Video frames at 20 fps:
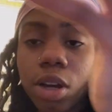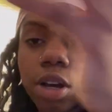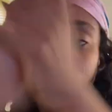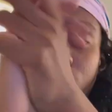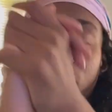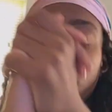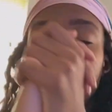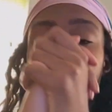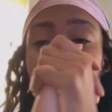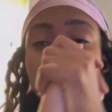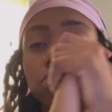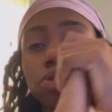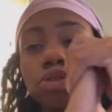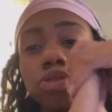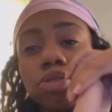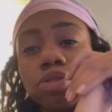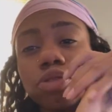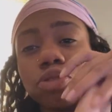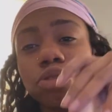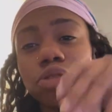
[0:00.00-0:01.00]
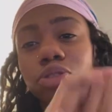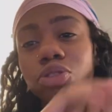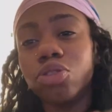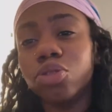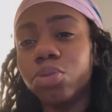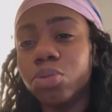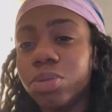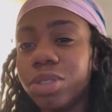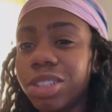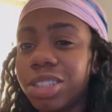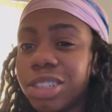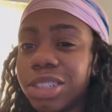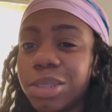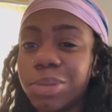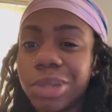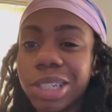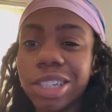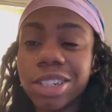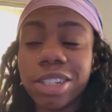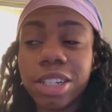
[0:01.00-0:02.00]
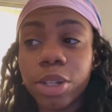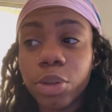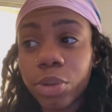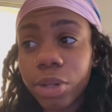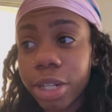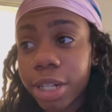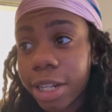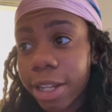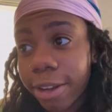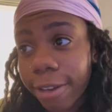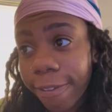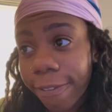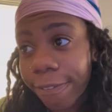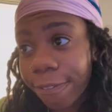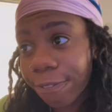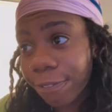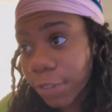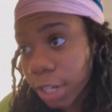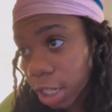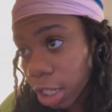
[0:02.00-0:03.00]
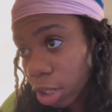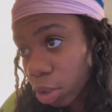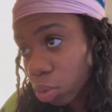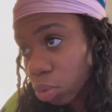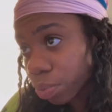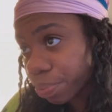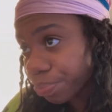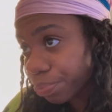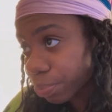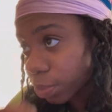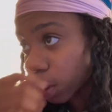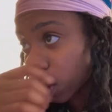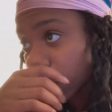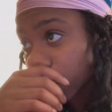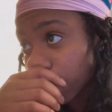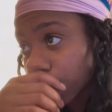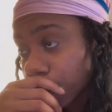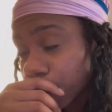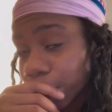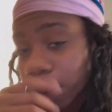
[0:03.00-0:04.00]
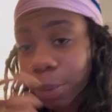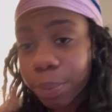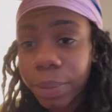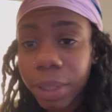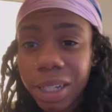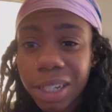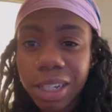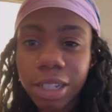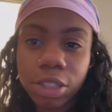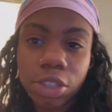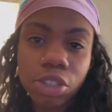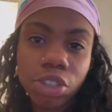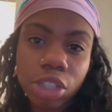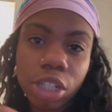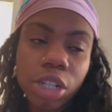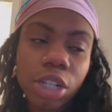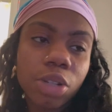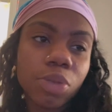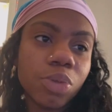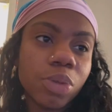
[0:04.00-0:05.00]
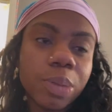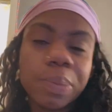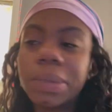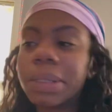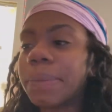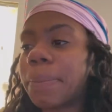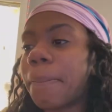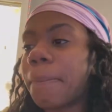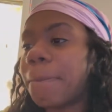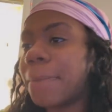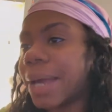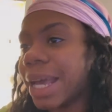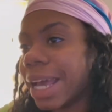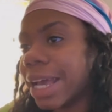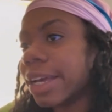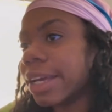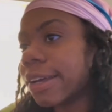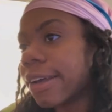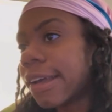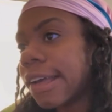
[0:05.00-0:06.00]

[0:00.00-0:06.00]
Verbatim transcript: Alright, what's going on YouTube? Bridget back again with another video. Um, I'm back. I told y'all I would be back.